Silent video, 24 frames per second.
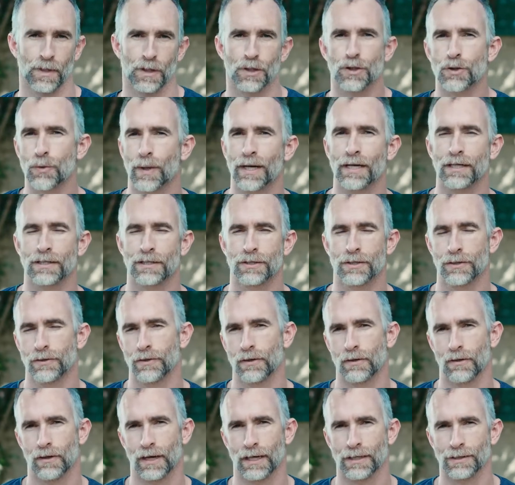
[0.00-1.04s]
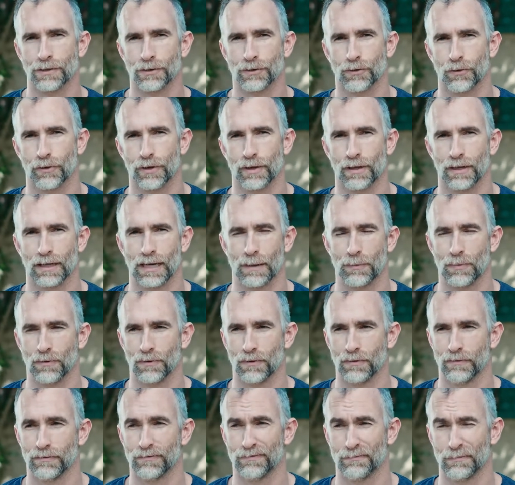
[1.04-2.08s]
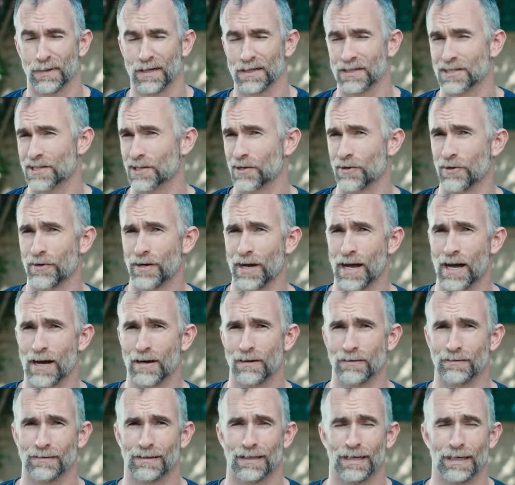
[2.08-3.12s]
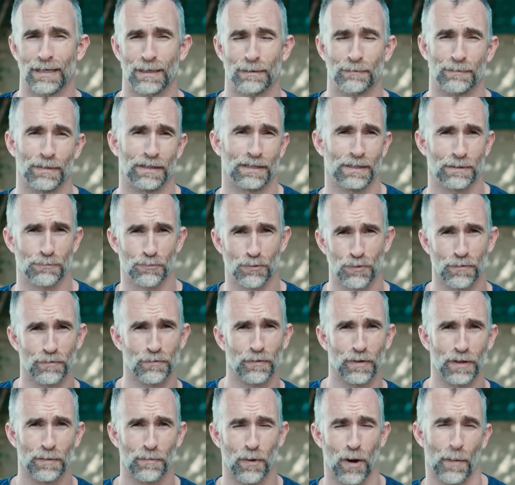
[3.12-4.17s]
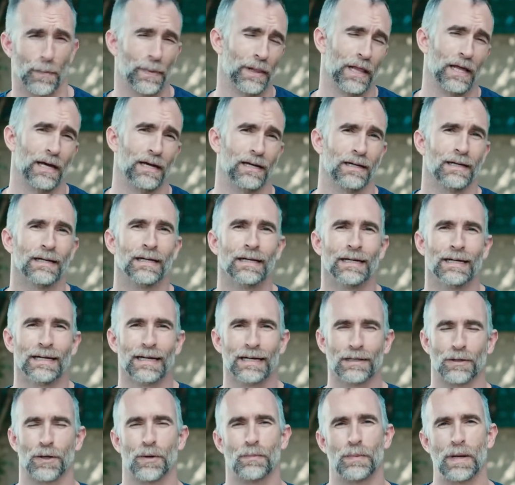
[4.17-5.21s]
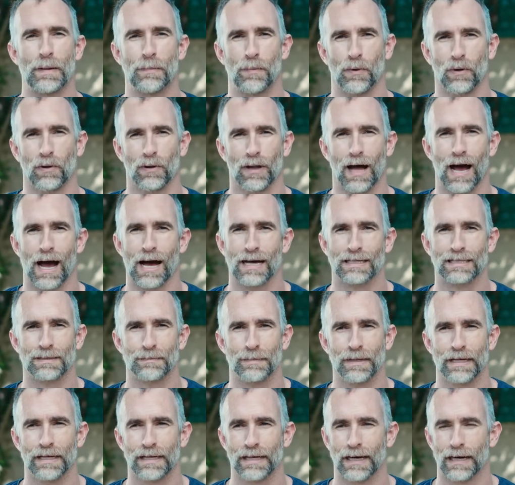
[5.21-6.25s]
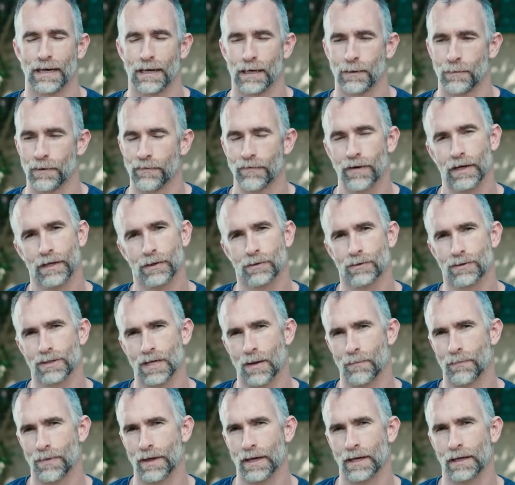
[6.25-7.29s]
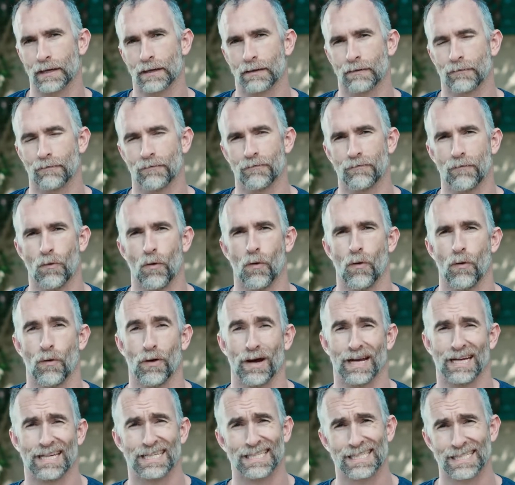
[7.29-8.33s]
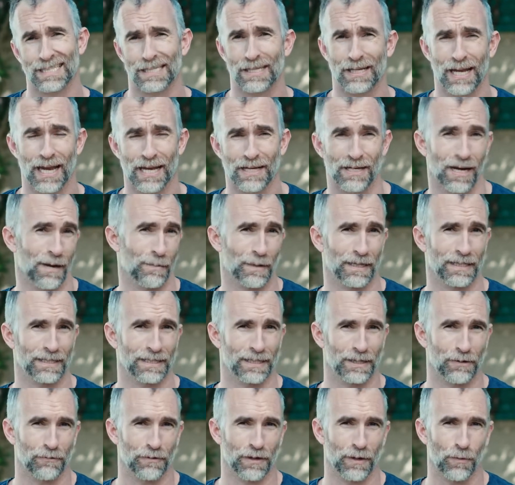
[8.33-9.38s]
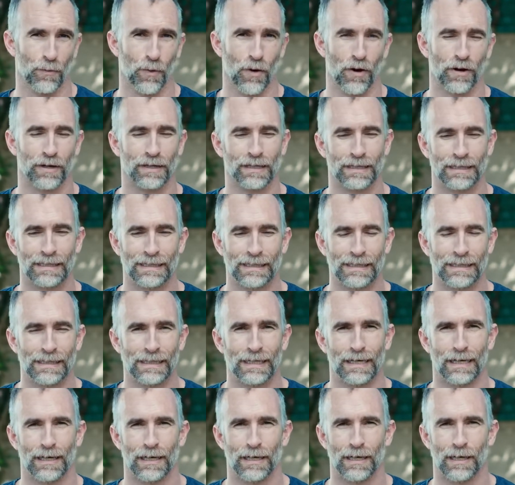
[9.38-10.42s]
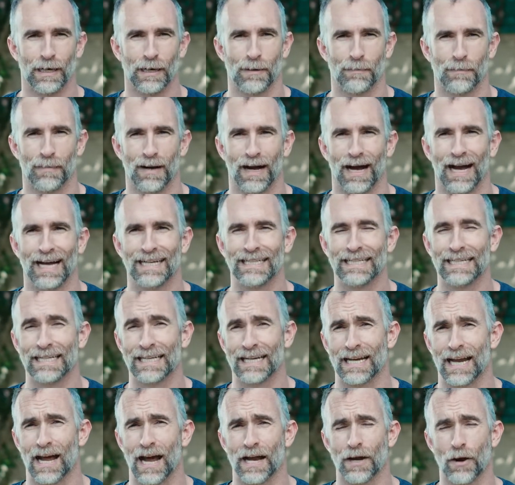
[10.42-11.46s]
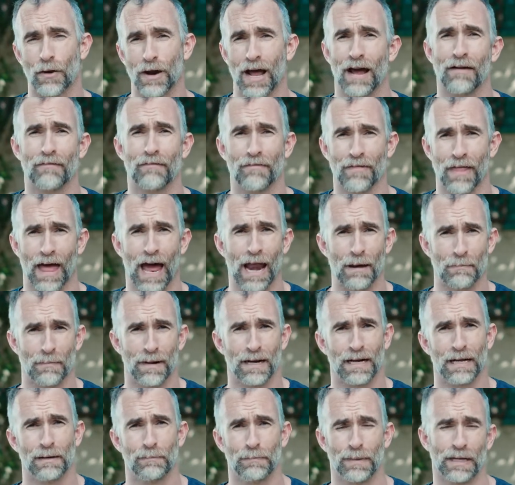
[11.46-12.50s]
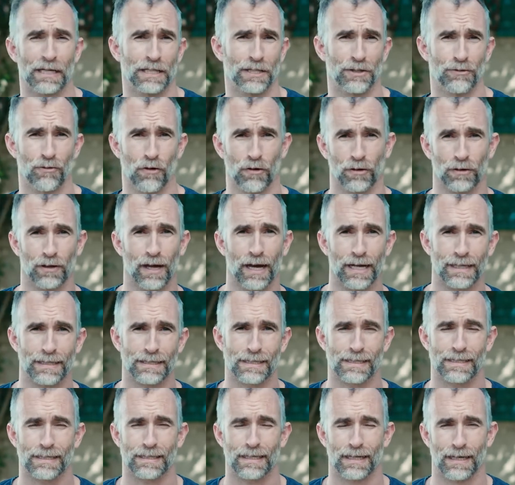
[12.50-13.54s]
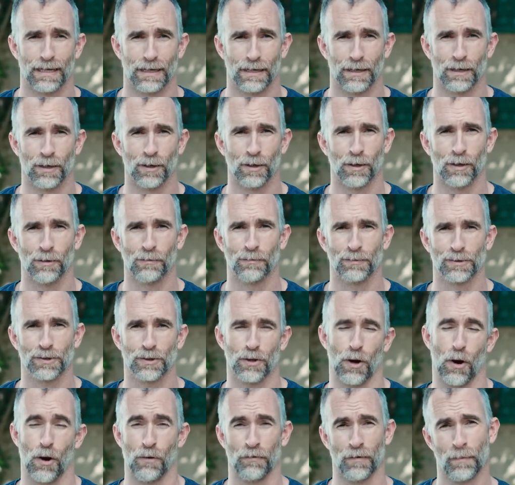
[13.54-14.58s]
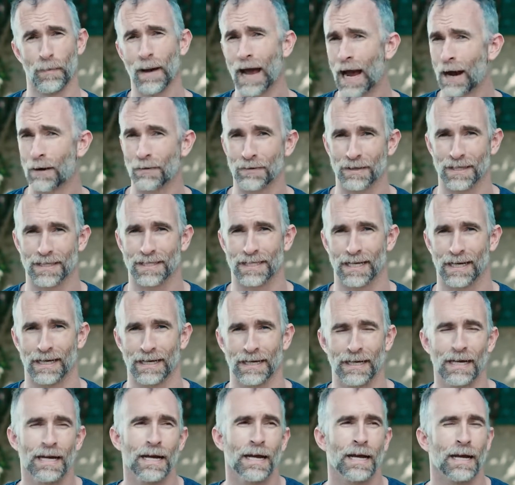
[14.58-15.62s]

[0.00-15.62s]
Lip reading: So I did a studio lighting tutorial a couple of months ago now, but it's proved really popular. A lot of people asked me if I could do something for daytime exterior work. I don't have that many big strong lights to overpower the sun,